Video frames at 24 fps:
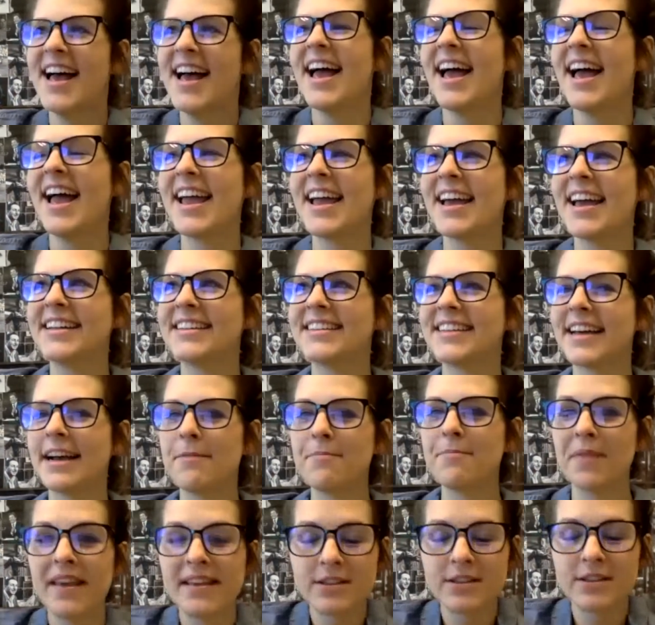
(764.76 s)
And,
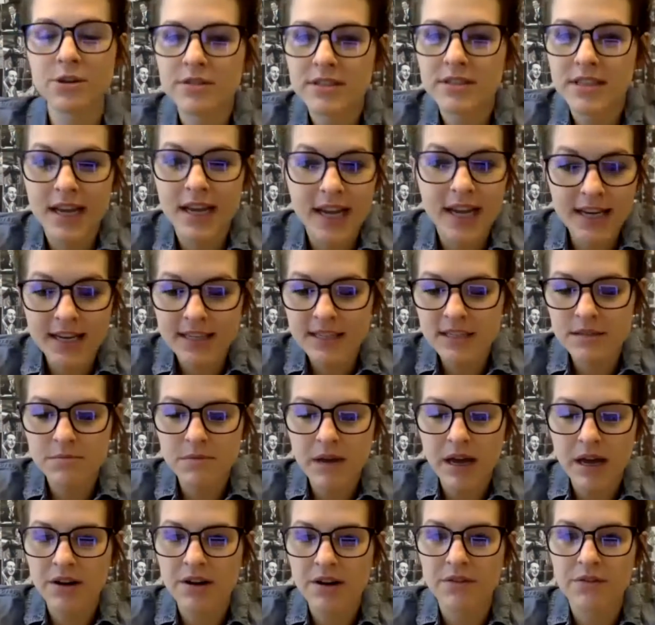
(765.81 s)
um, and so it was like, it doesn't
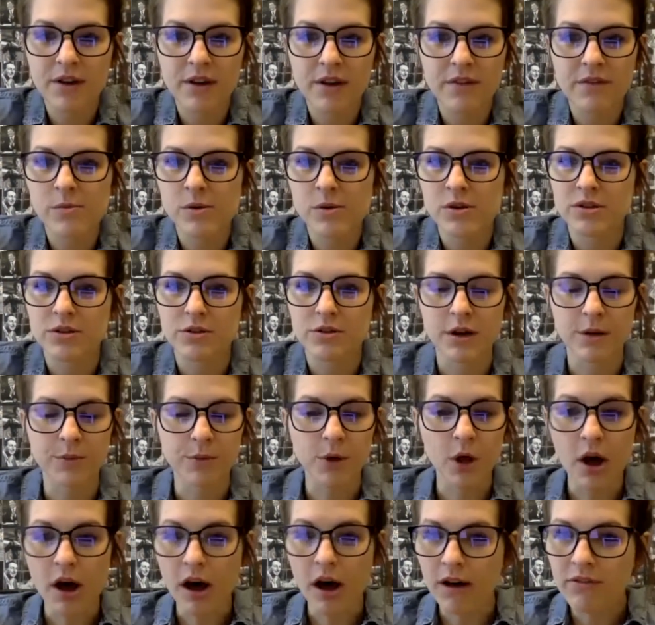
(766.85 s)
matter if you have the most incredible
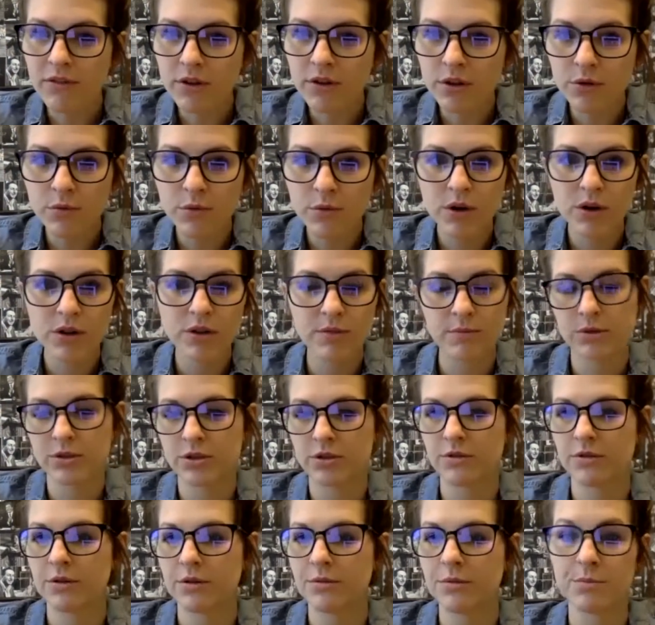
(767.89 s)
offer in the world, the most
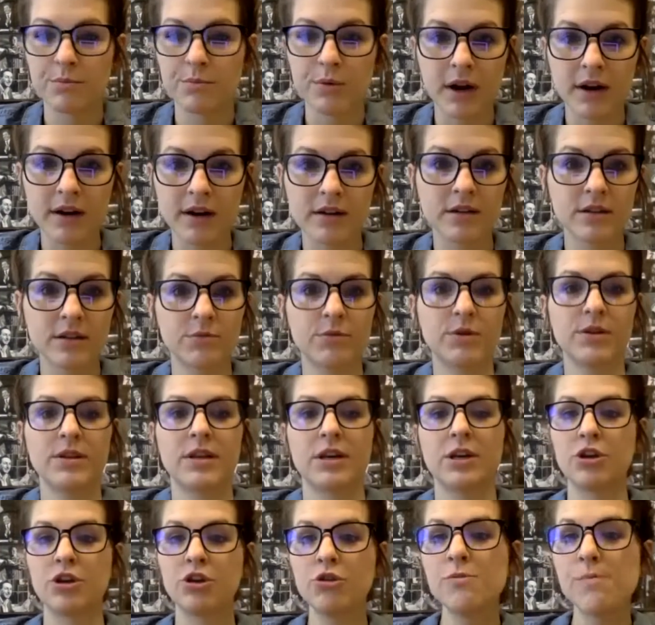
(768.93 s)
incredible product in the world.
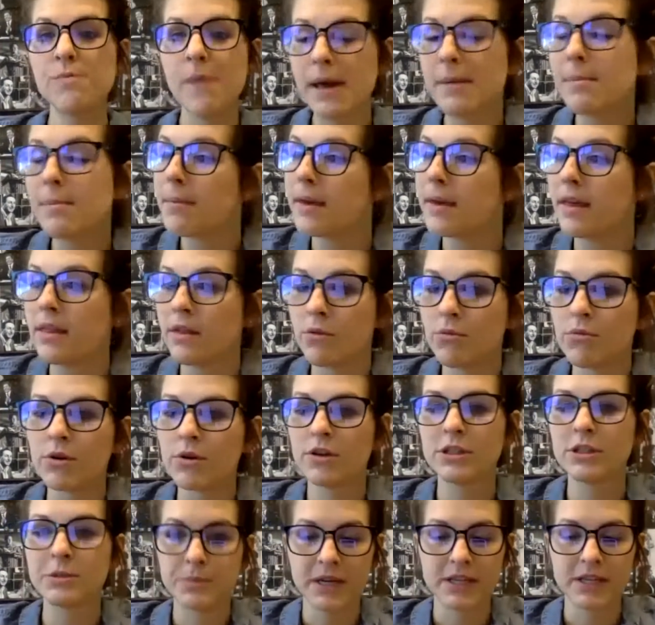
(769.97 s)
Like you might be the
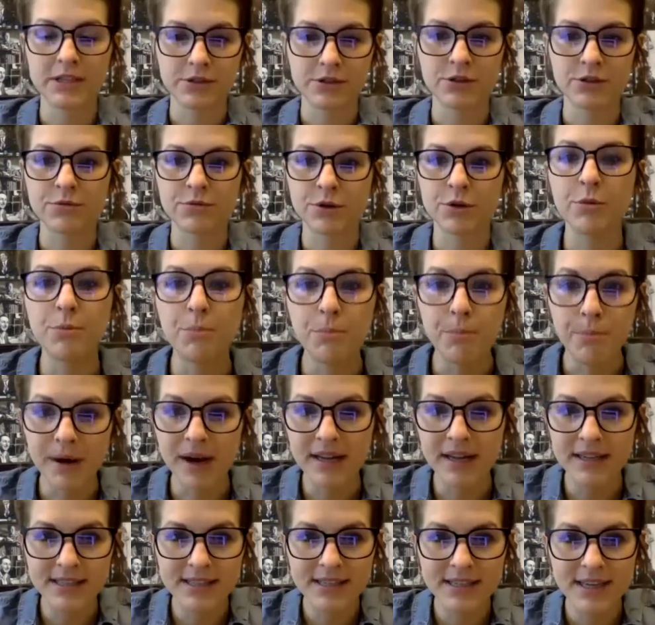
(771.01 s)
world's best guru,
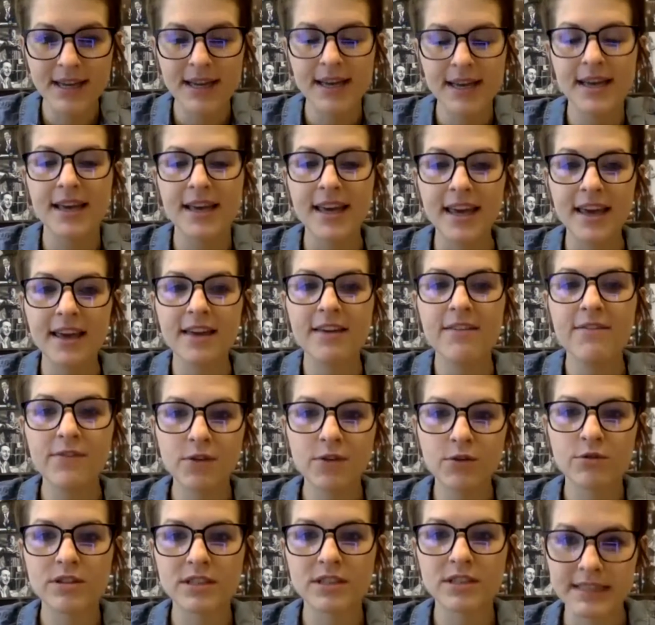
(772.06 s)
but if
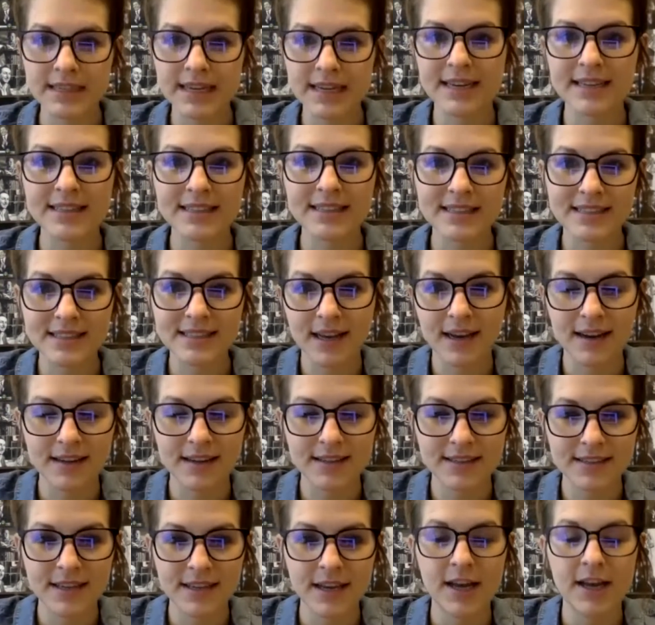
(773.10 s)
your design
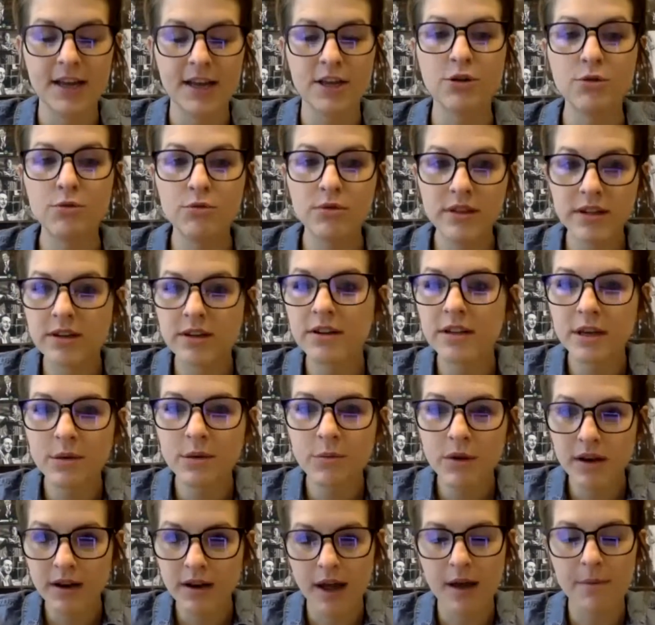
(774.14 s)
sucks, you literally
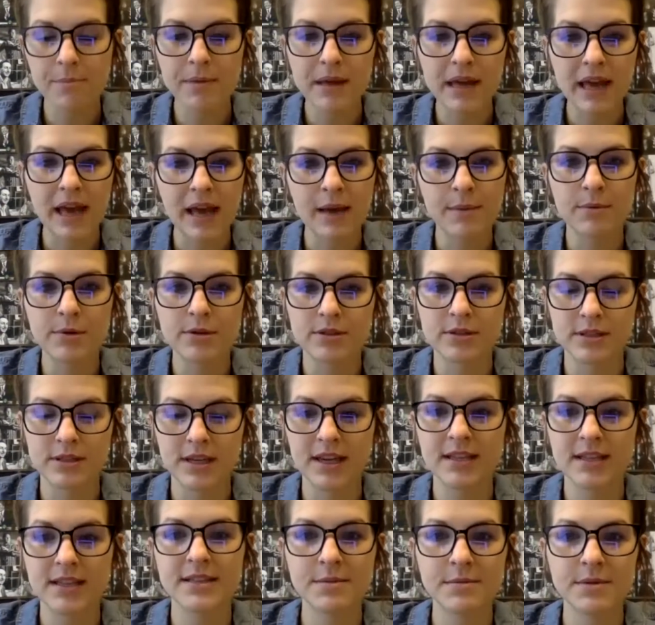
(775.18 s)
will not be able to
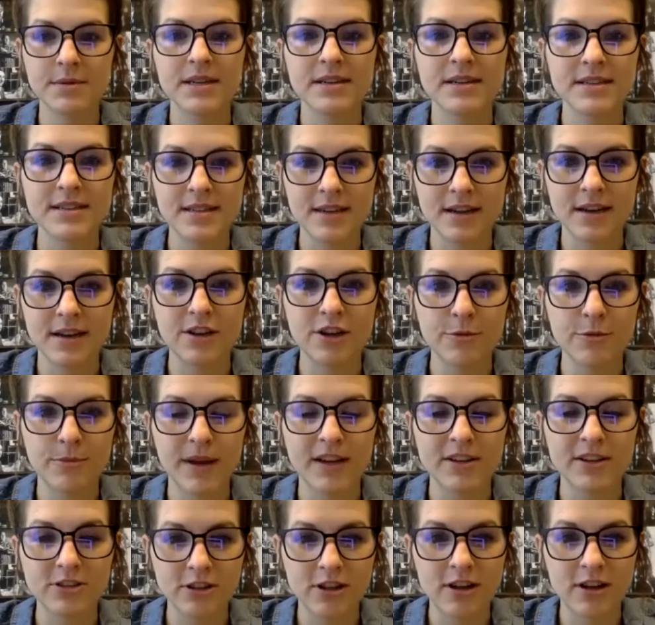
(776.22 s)
get somebody to stay on your
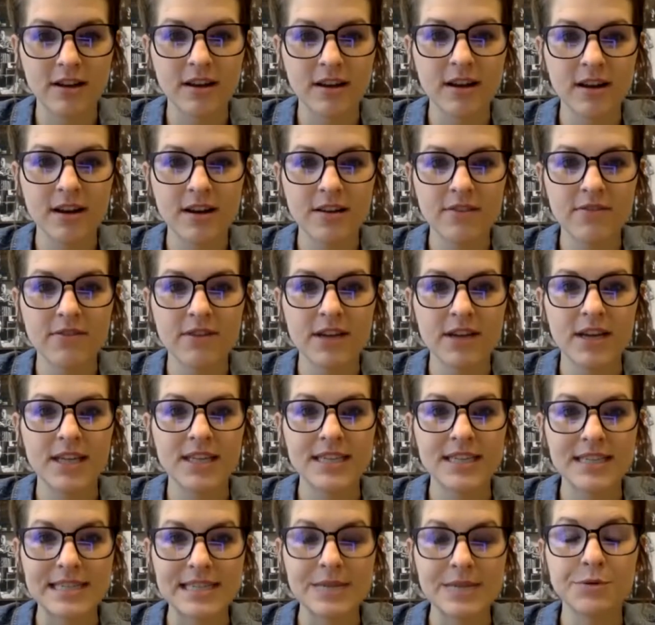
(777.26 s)
page long enough to
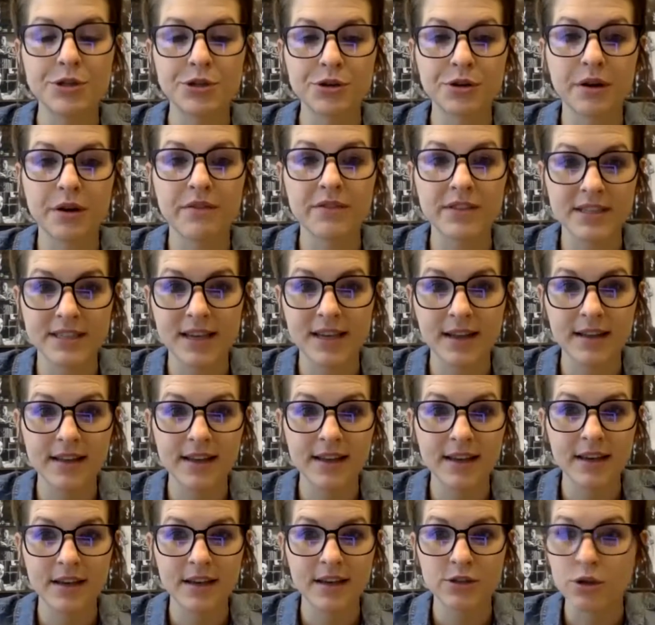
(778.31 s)
see what you're even
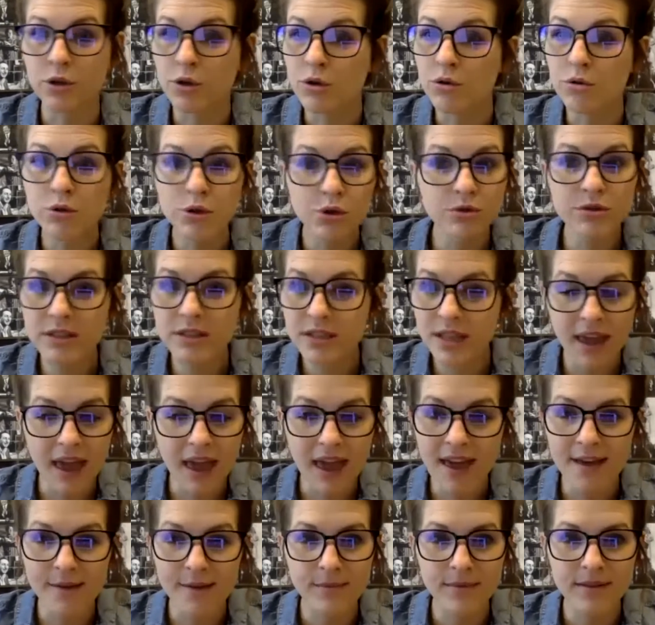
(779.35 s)
selling. So you lose the
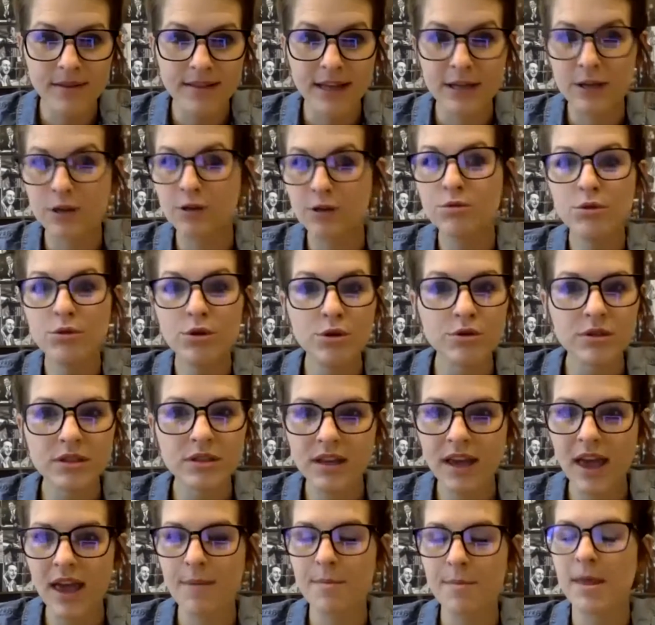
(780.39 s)
game, like you lose the
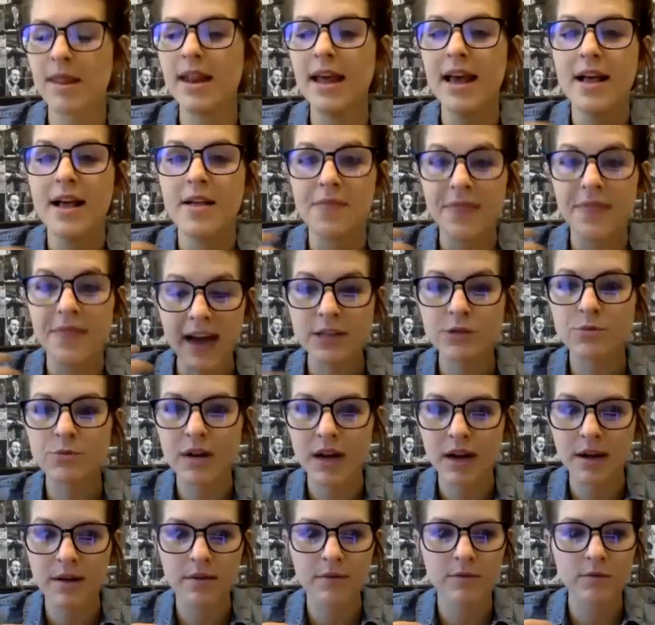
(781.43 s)
game. And that's when
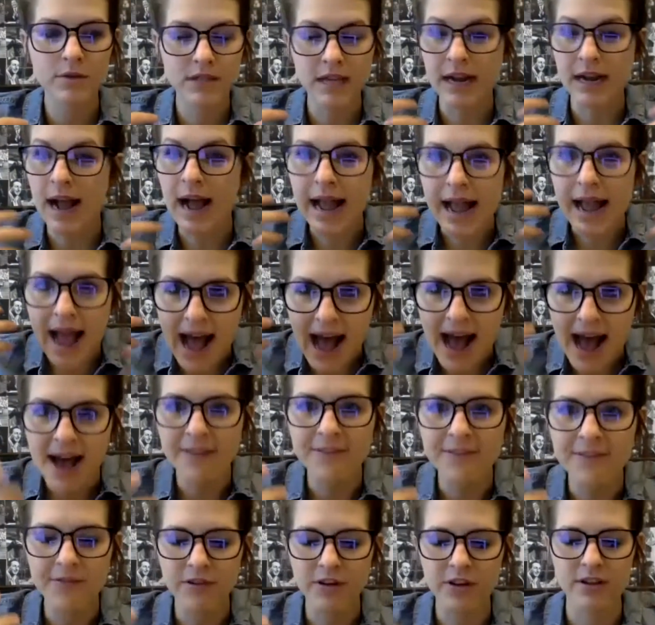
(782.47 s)
I was like, I have
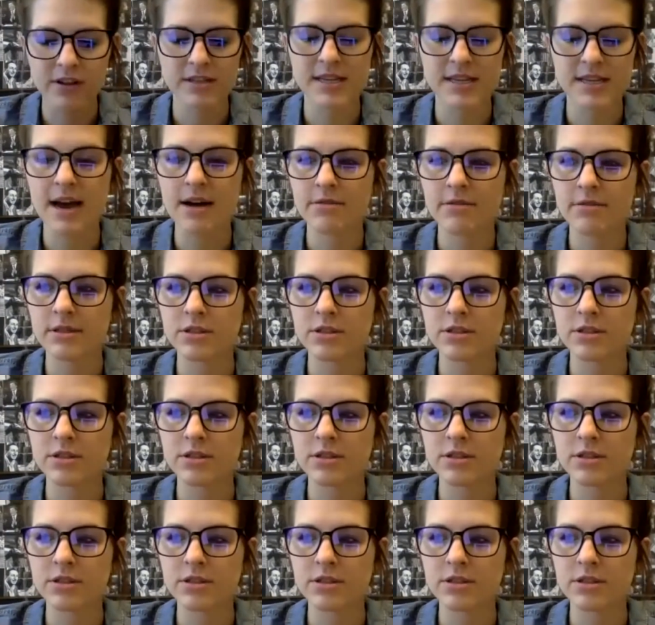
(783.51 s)
to figure this out.